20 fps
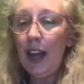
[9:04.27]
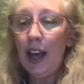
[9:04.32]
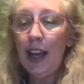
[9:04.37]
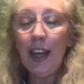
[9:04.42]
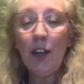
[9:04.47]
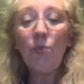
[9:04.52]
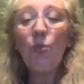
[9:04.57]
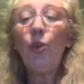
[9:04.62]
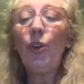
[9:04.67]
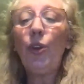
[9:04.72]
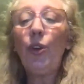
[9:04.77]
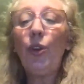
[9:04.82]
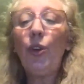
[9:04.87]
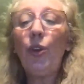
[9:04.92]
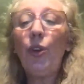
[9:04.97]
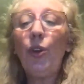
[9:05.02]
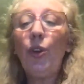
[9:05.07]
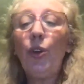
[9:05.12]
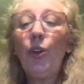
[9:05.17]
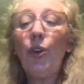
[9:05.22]
It will
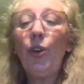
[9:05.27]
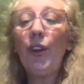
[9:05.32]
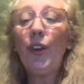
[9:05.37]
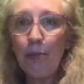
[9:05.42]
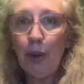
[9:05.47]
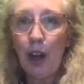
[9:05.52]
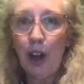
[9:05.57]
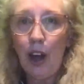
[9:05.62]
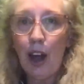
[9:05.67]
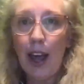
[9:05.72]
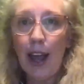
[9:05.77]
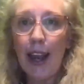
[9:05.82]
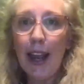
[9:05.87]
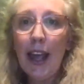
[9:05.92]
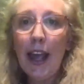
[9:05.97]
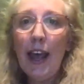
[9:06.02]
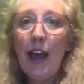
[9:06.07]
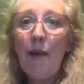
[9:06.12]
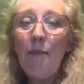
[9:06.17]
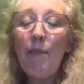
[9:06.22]
never not apply,
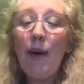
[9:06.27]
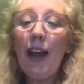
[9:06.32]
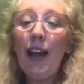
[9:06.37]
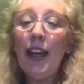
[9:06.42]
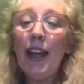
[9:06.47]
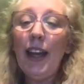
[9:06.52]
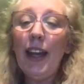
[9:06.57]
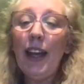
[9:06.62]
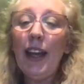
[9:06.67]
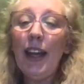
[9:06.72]
but